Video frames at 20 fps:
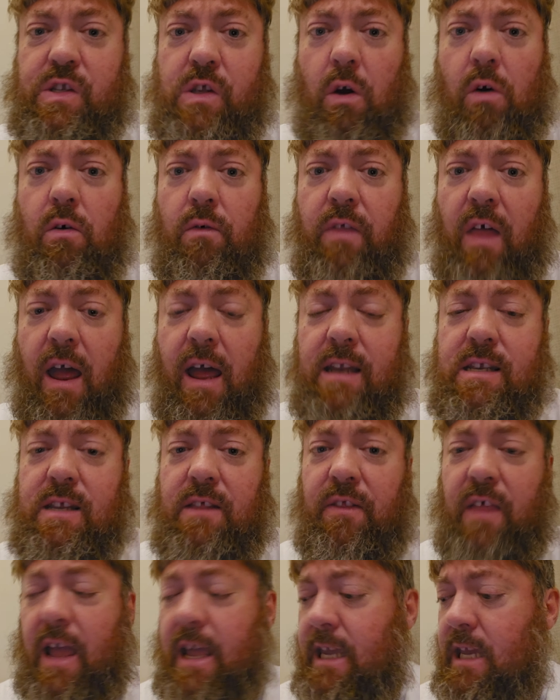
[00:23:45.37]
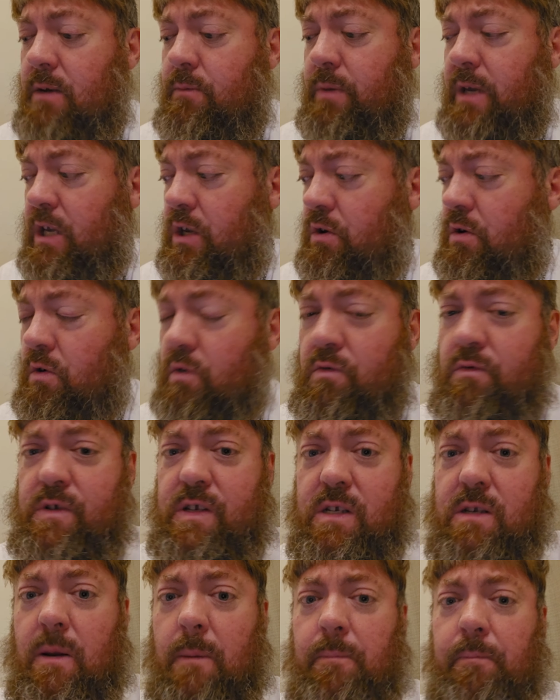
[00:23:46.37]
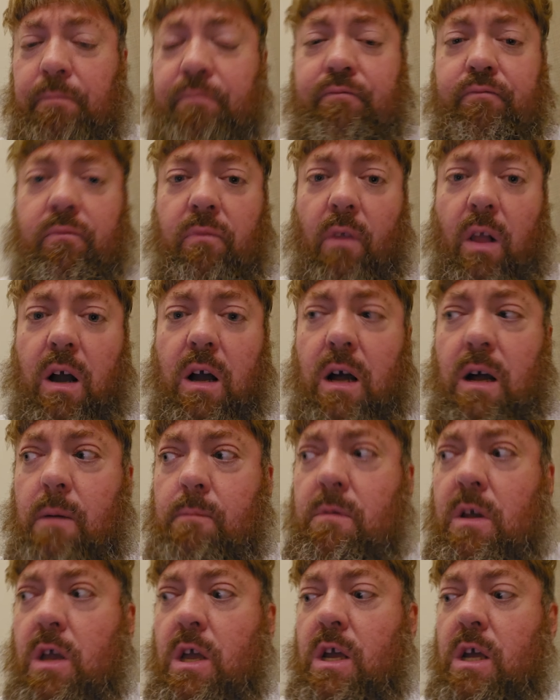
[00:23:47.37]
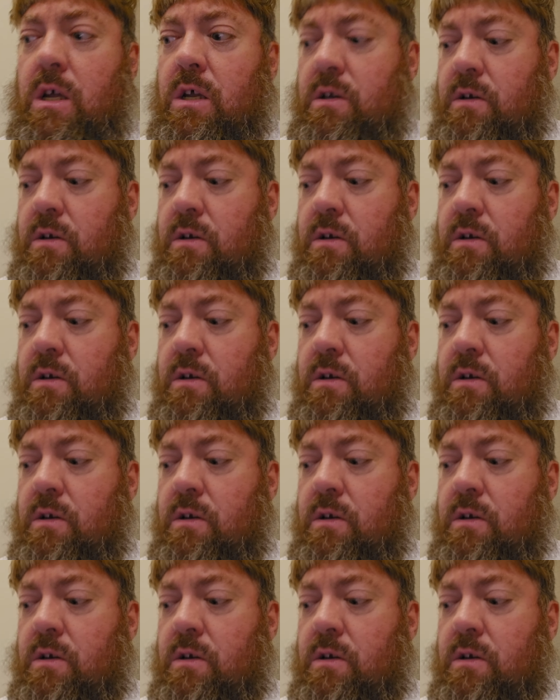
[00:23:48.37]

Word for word: so that they can be used um,